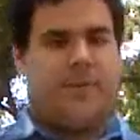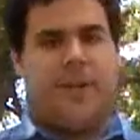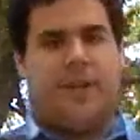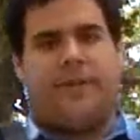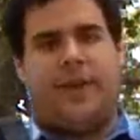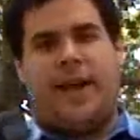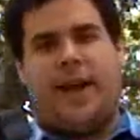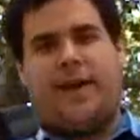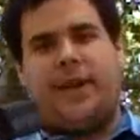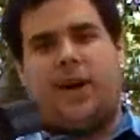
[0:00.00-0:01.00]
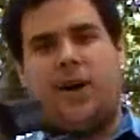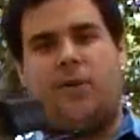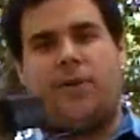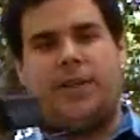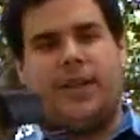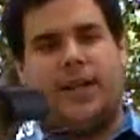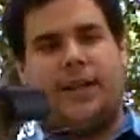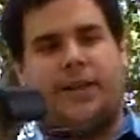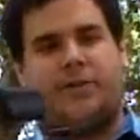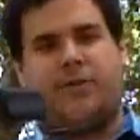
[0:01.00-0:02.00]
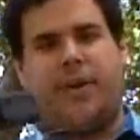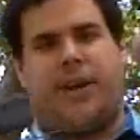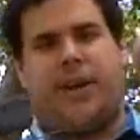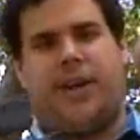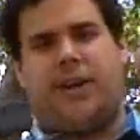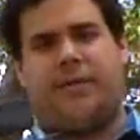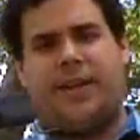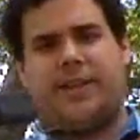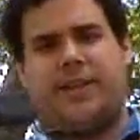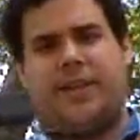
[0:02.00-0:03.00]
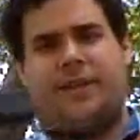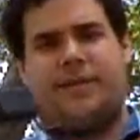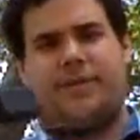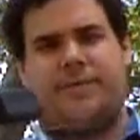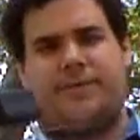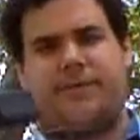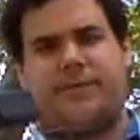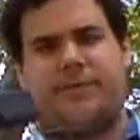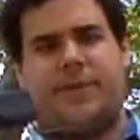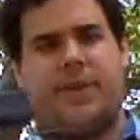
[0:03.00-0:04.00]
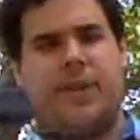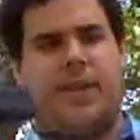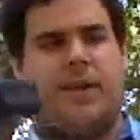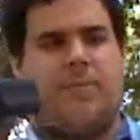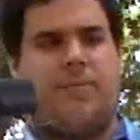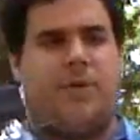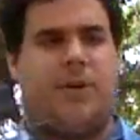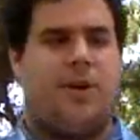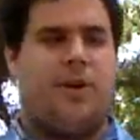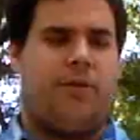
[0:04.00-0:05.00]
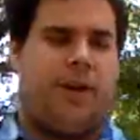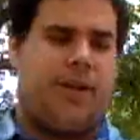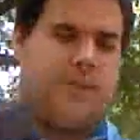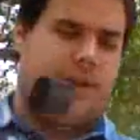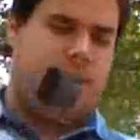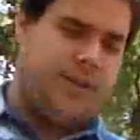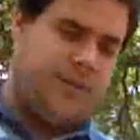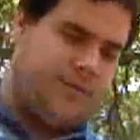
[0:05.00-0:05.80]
If they have any O-rings like this one right here, you might see, put new rings on,